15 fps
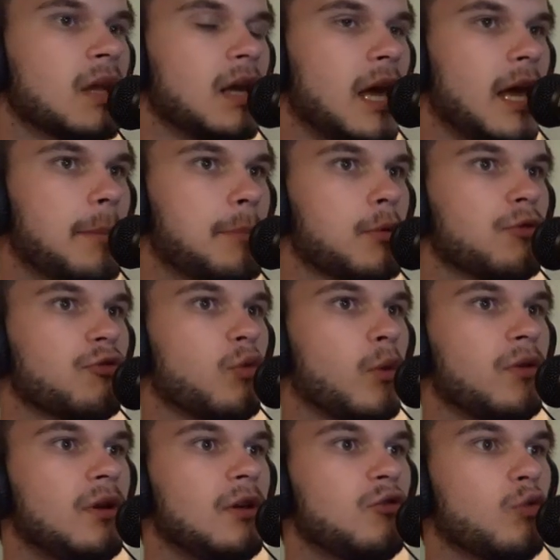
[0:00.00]
April
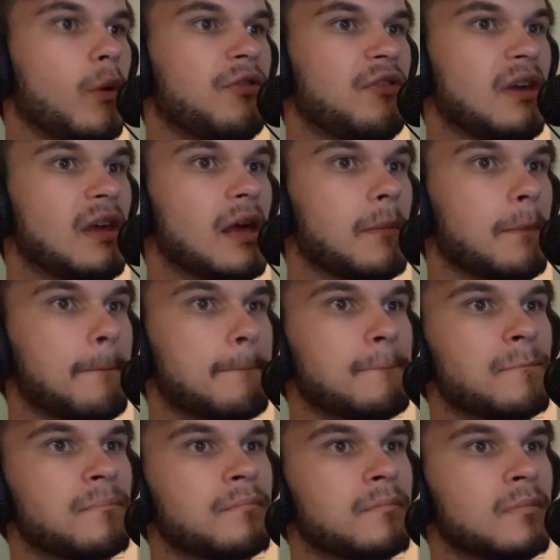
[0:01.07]
2020.
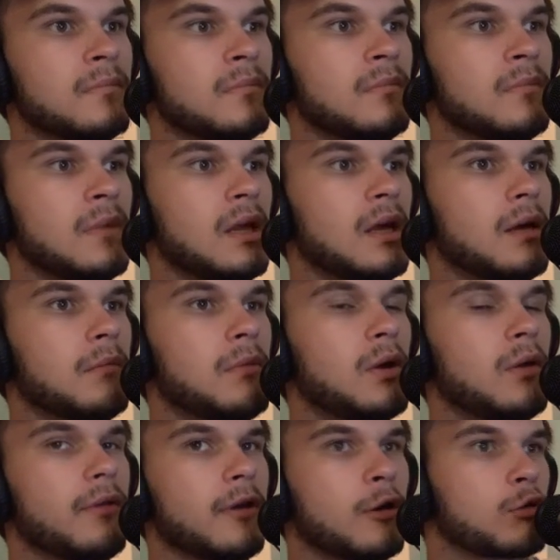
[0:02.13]
Middle
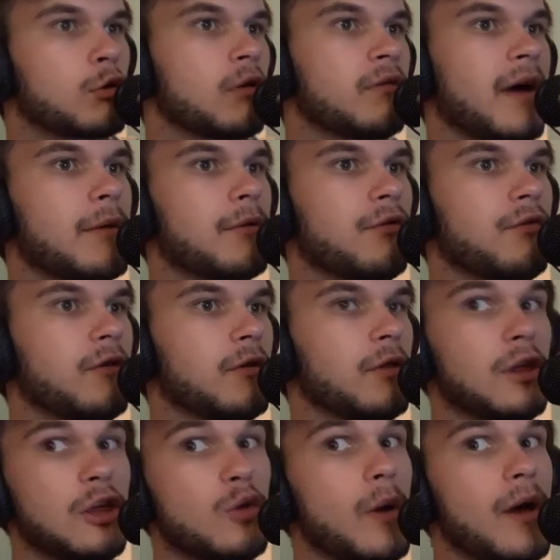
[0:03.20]
of the coronavirus for
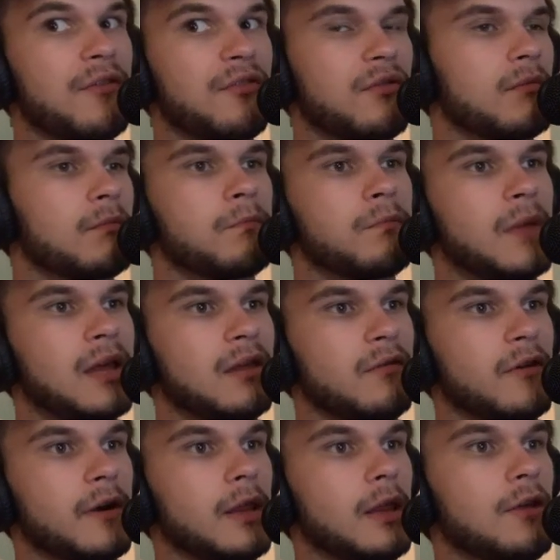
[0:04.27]
the US, at the
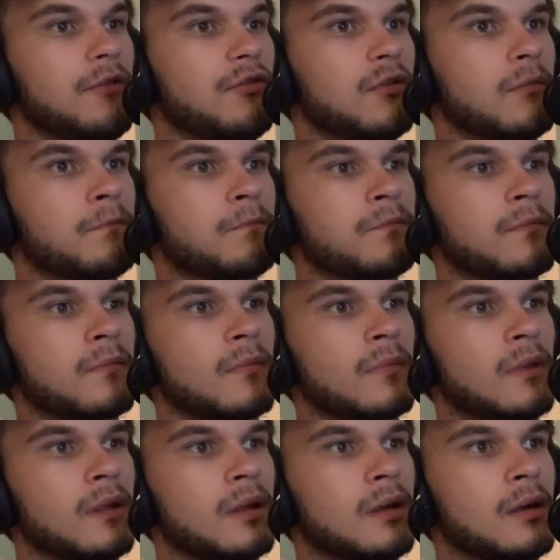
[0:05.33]
very least.
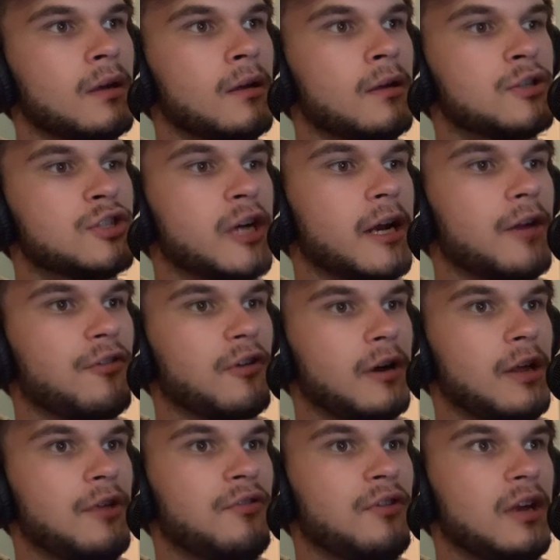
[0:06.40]
China's
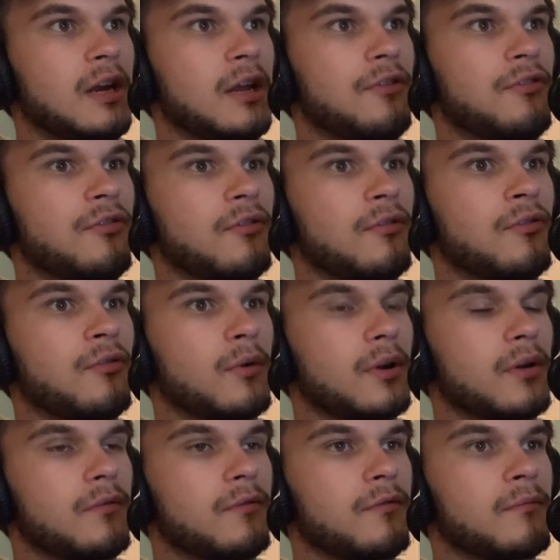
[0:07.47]
already seen its sort of